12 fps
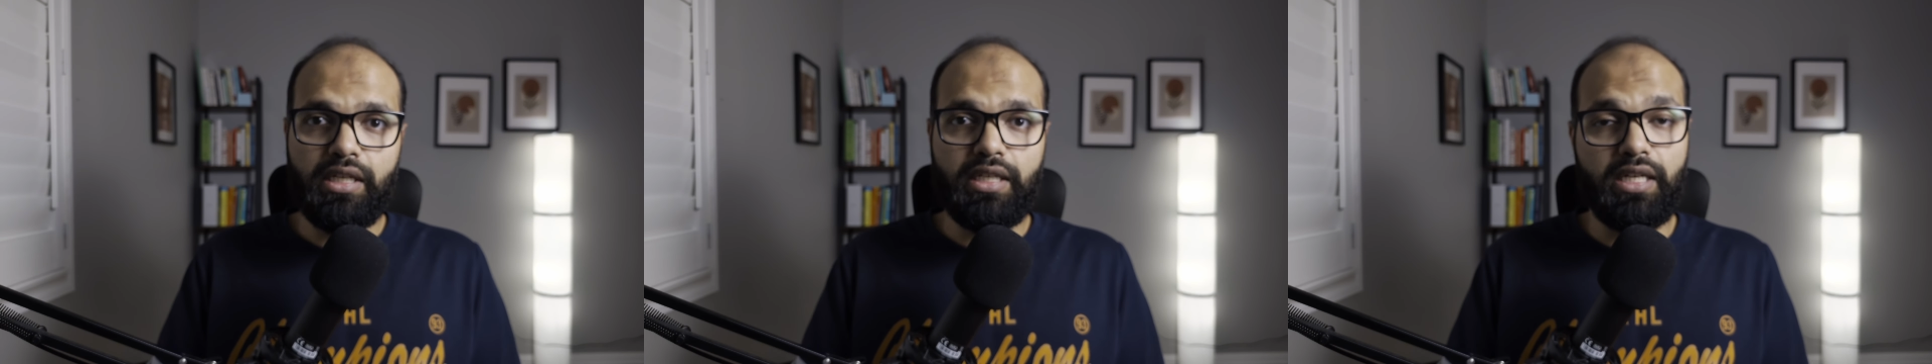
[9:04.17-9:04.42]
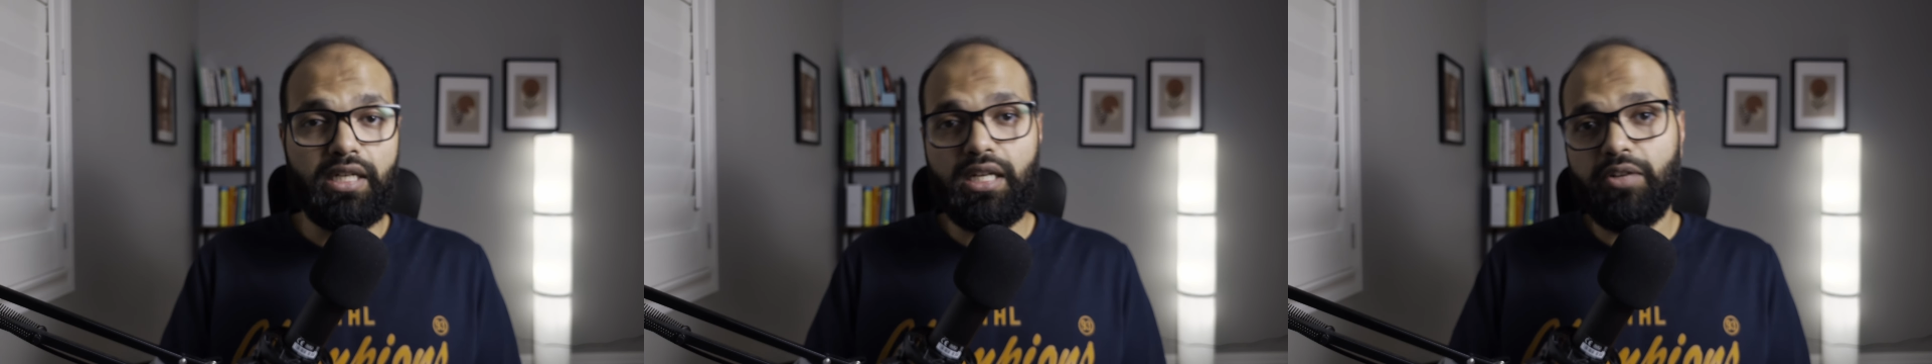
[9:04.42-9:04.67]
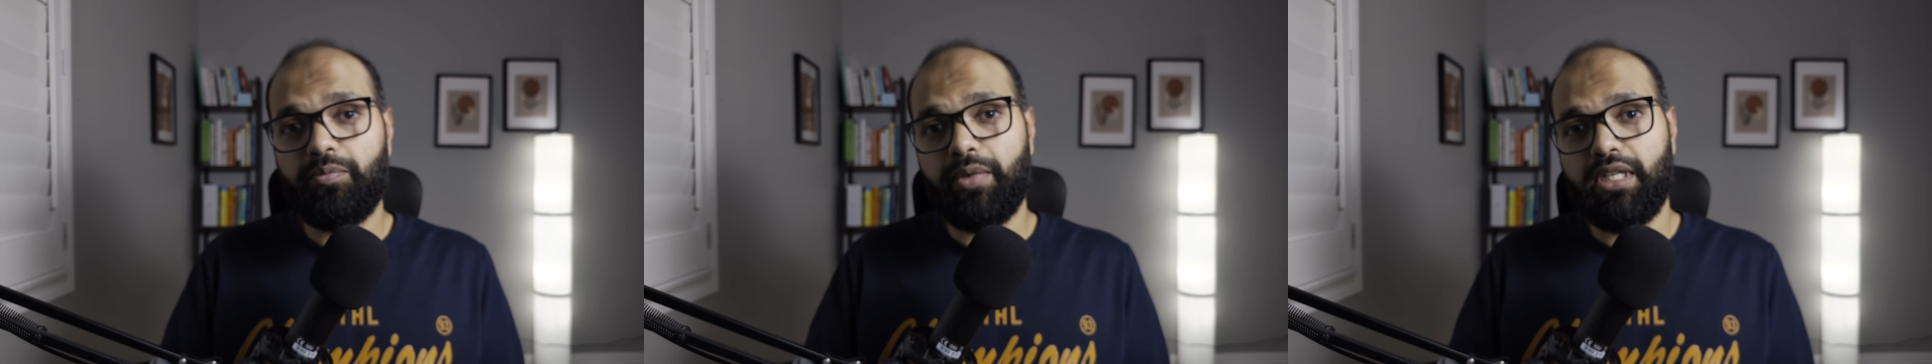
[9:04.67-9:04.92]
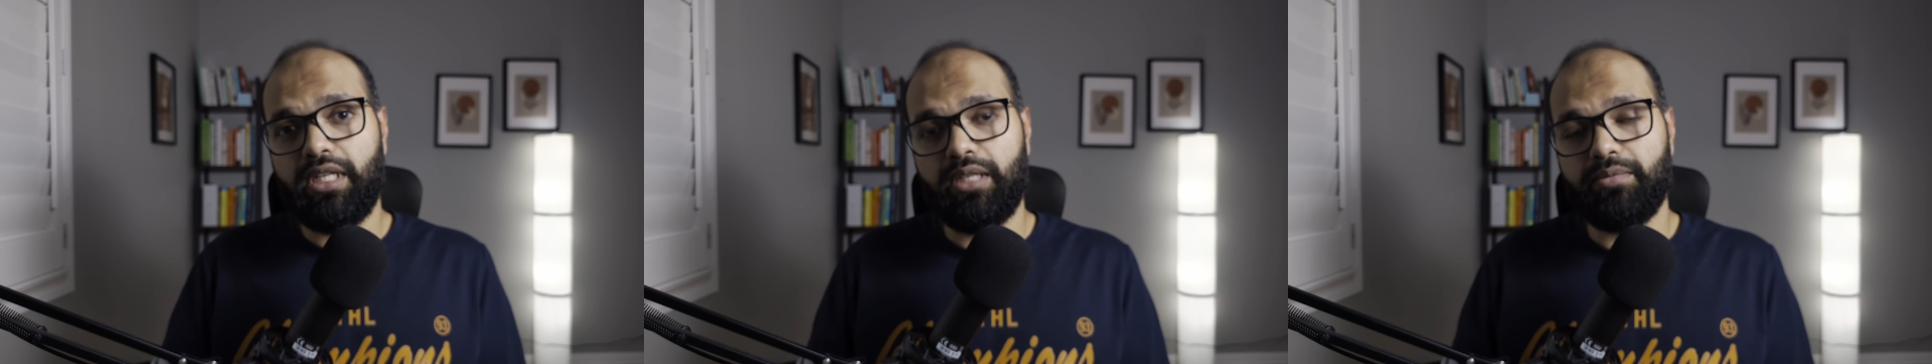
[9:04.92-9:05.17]
Canada have
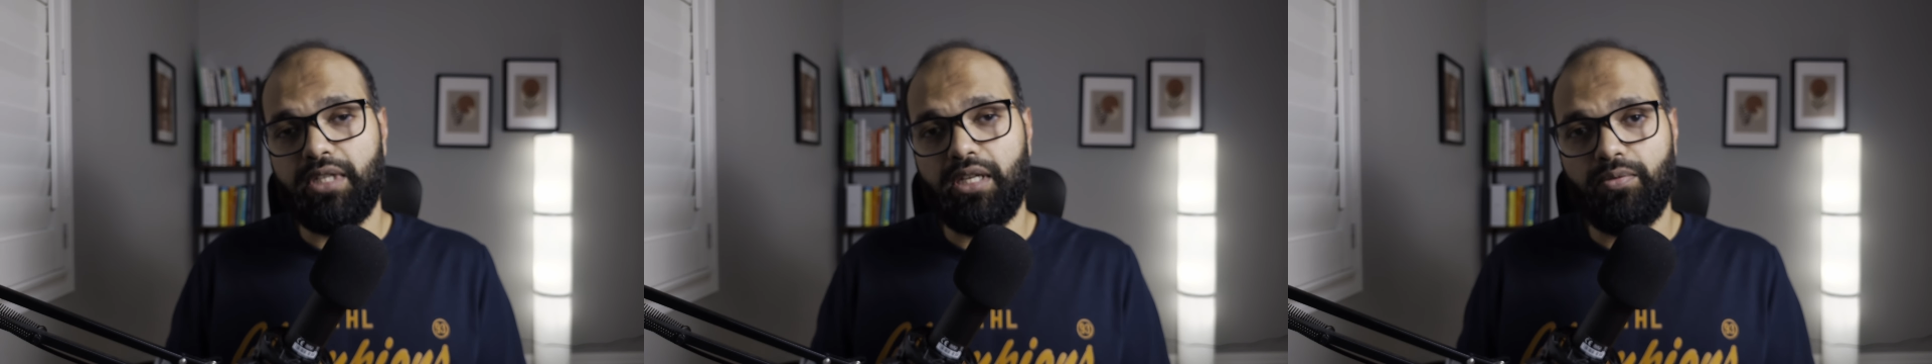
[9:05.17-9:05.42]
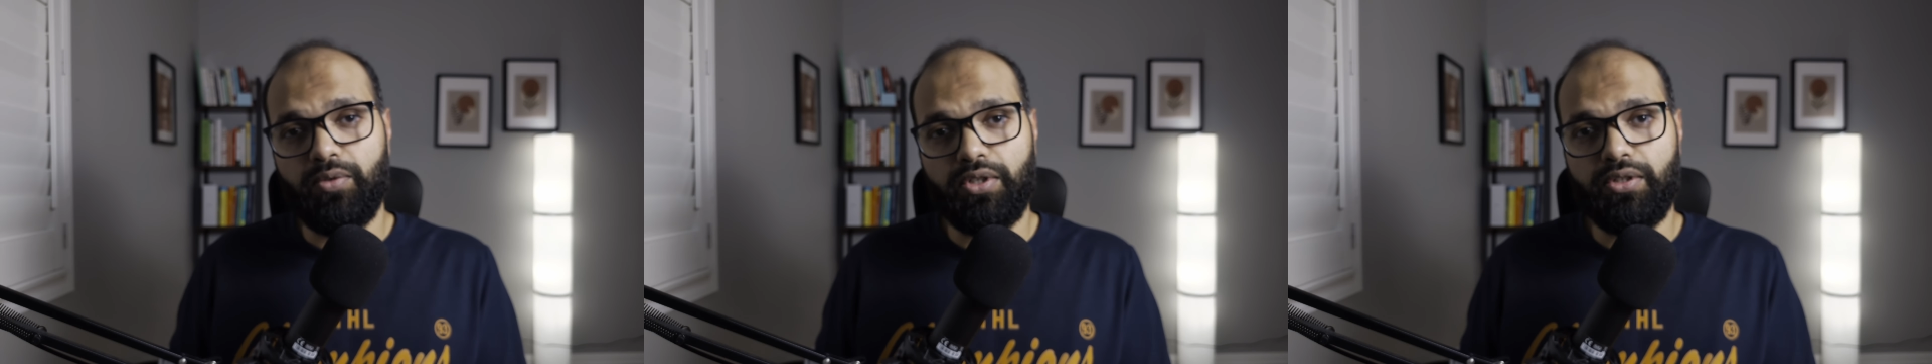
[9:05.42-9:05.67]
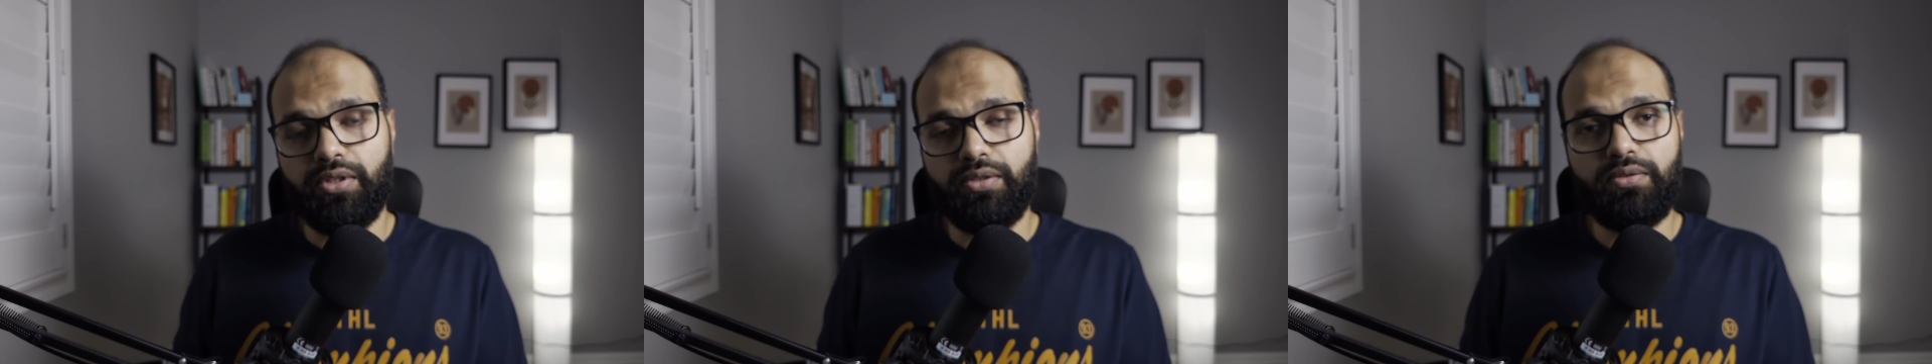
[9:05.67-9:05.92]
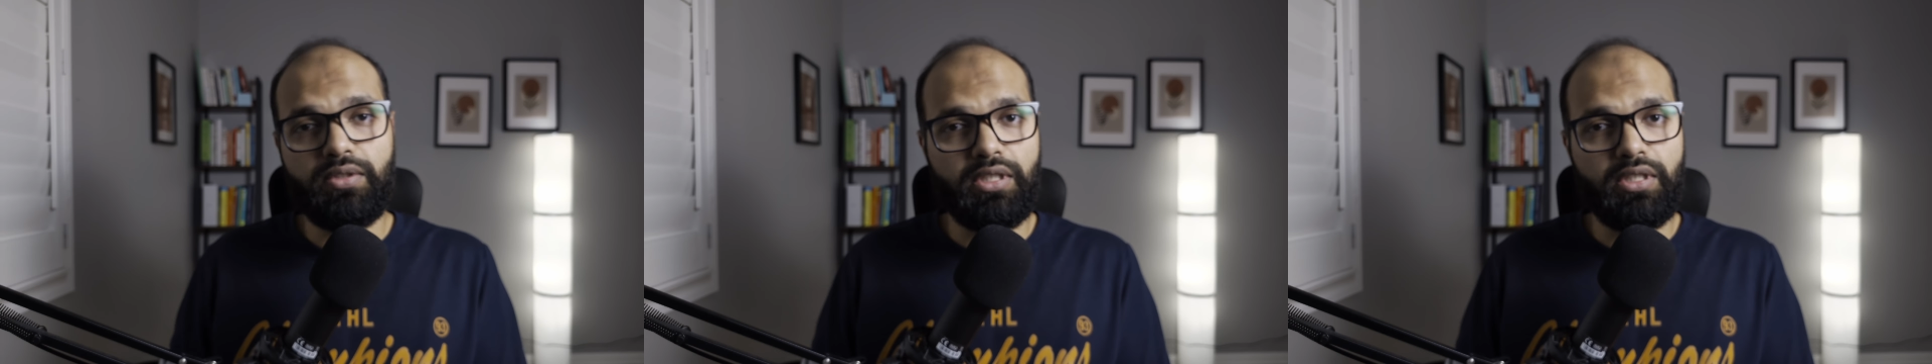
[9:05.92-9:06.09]
big names like Waterloo,